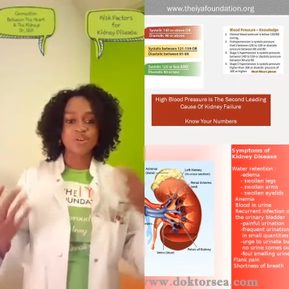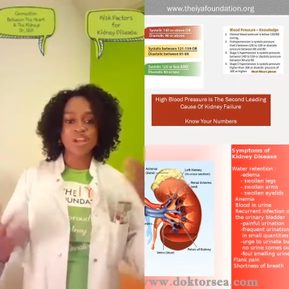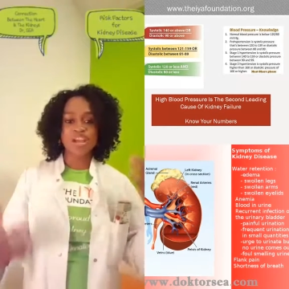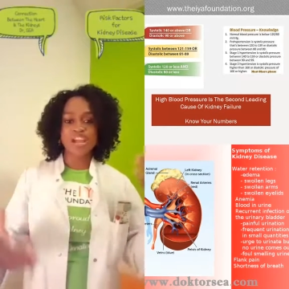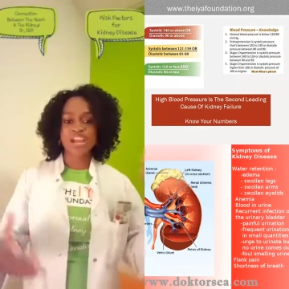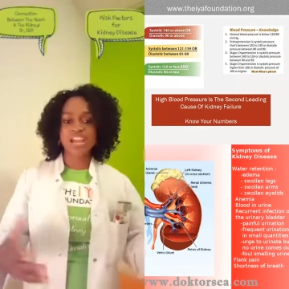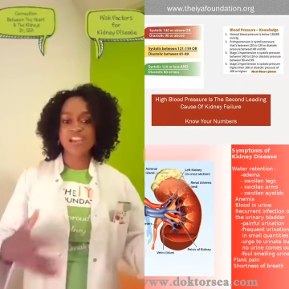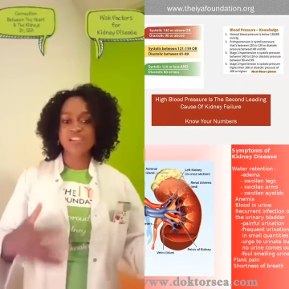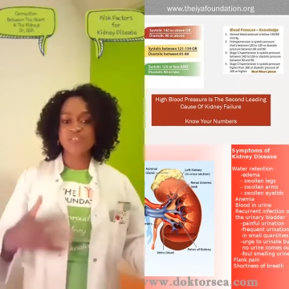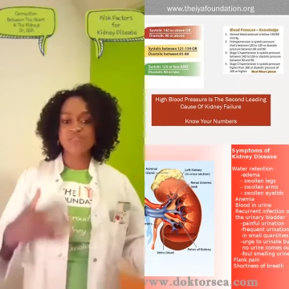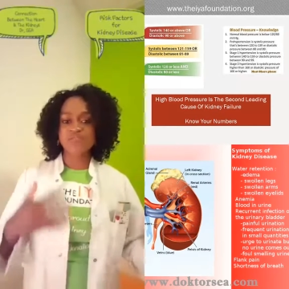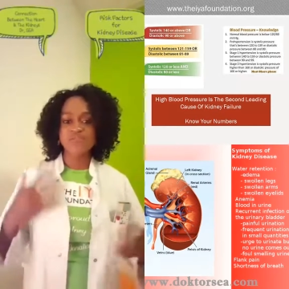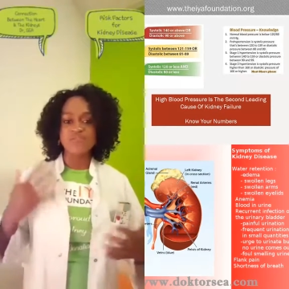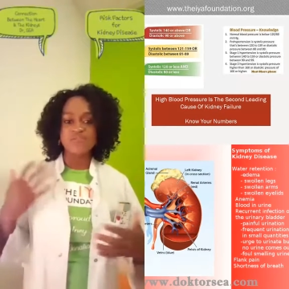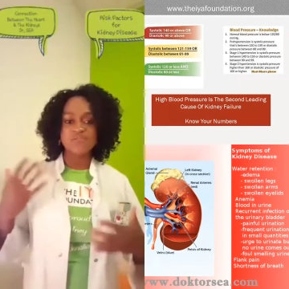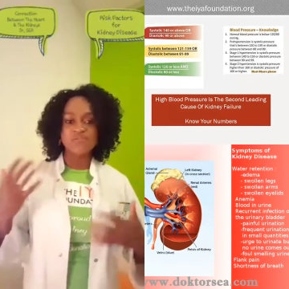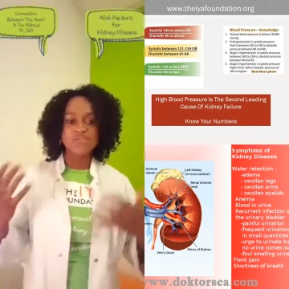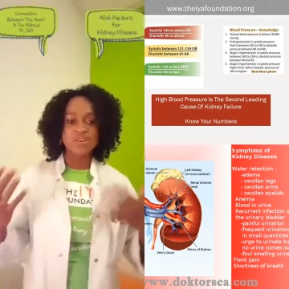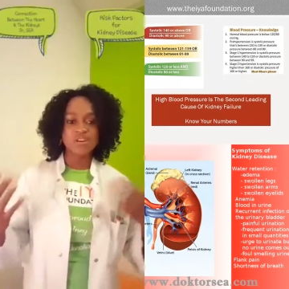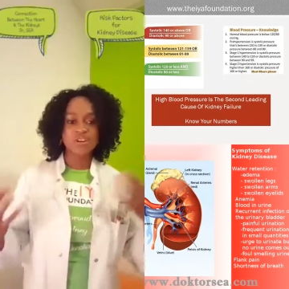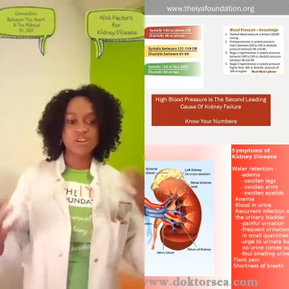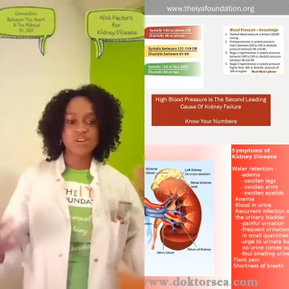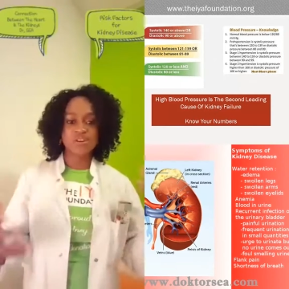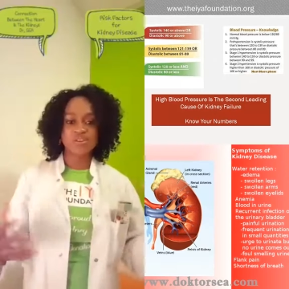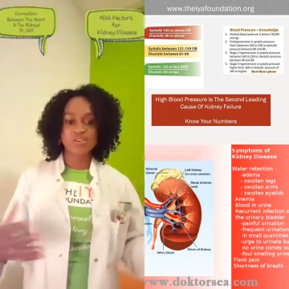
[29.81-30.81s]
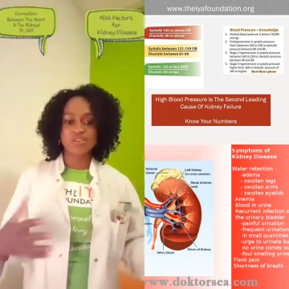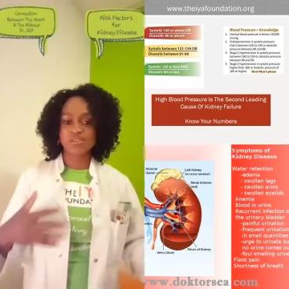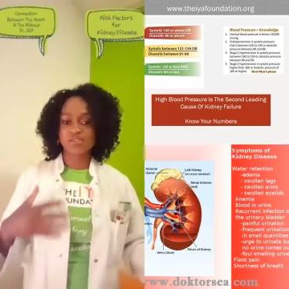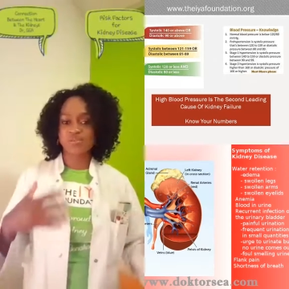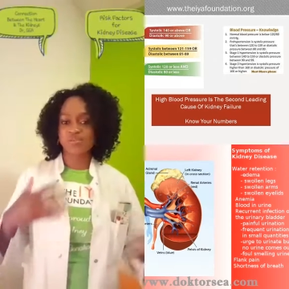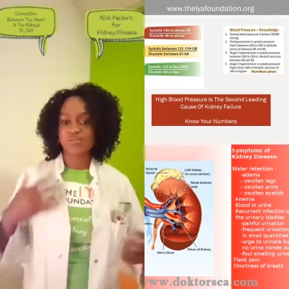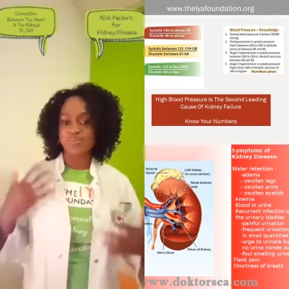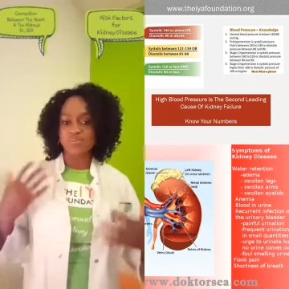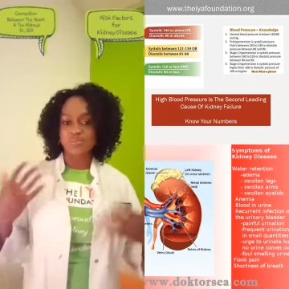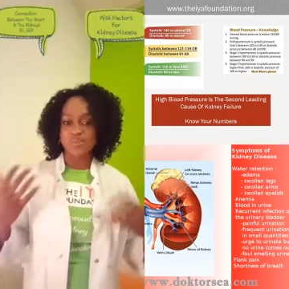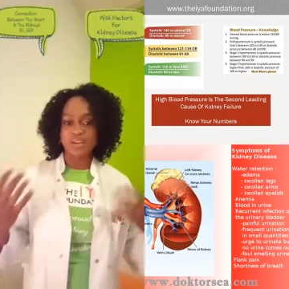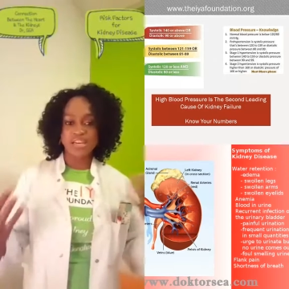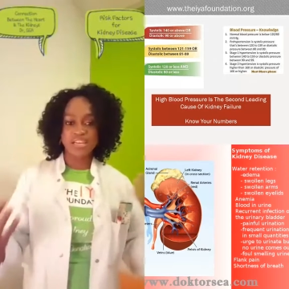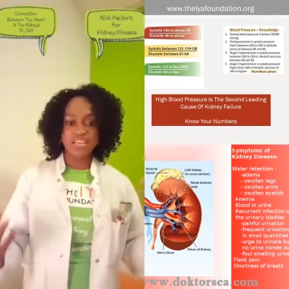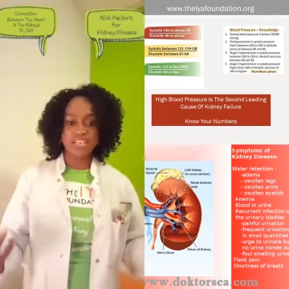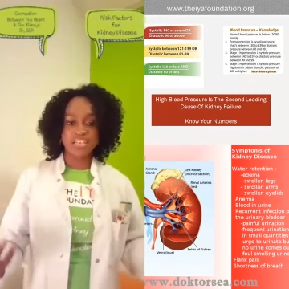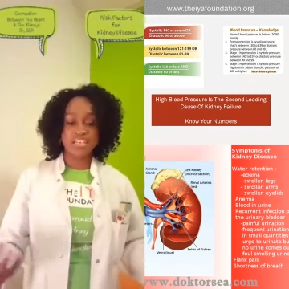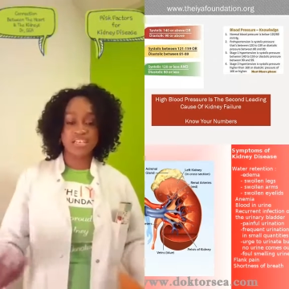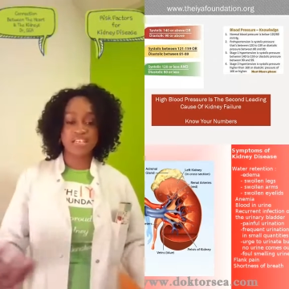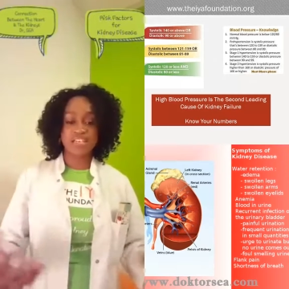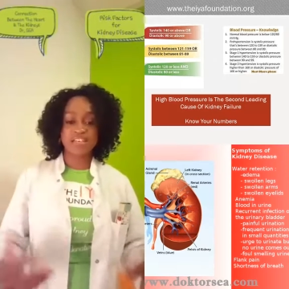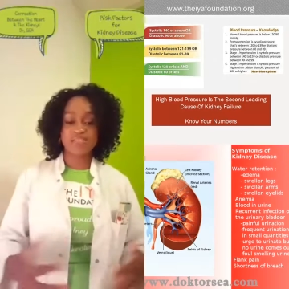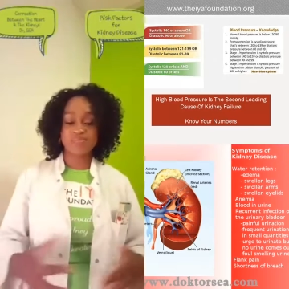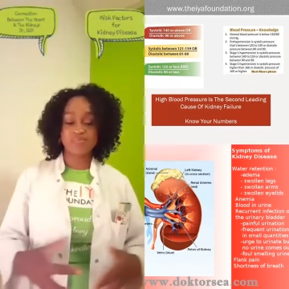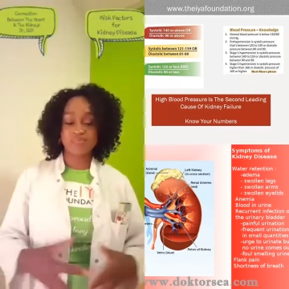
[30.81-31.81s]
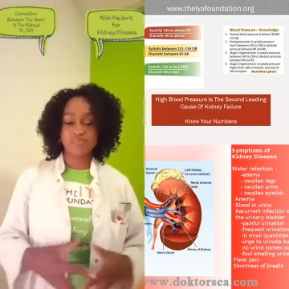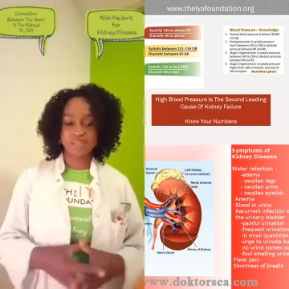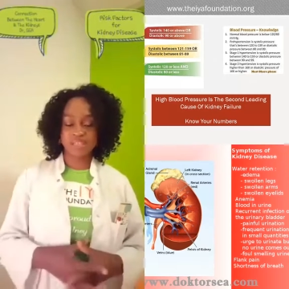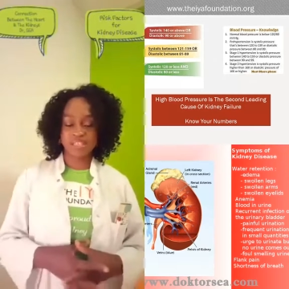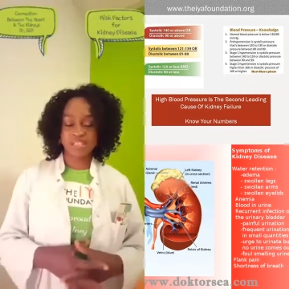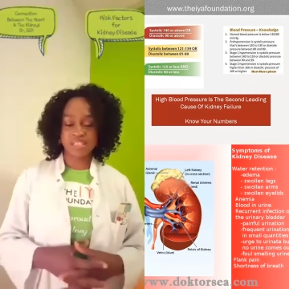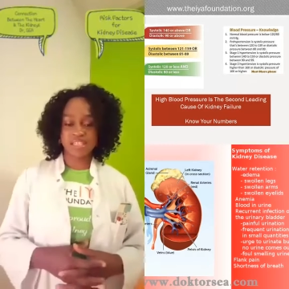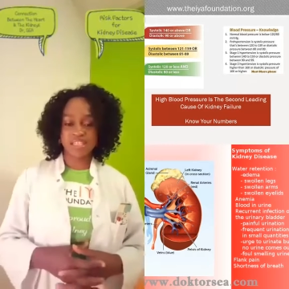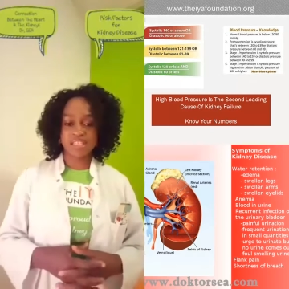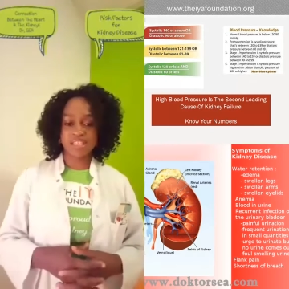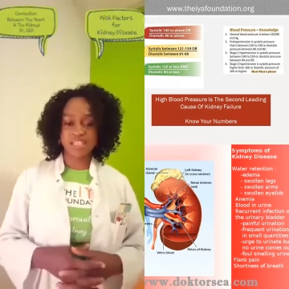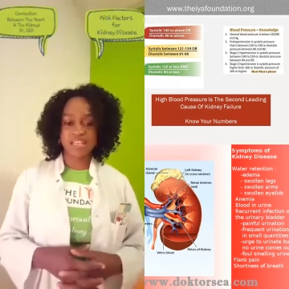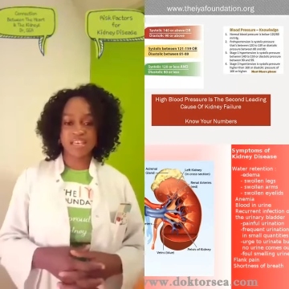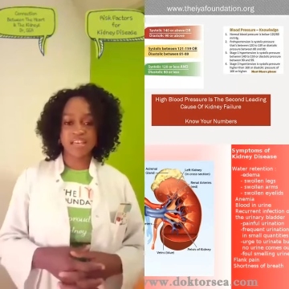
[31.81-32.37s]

every other part in the body,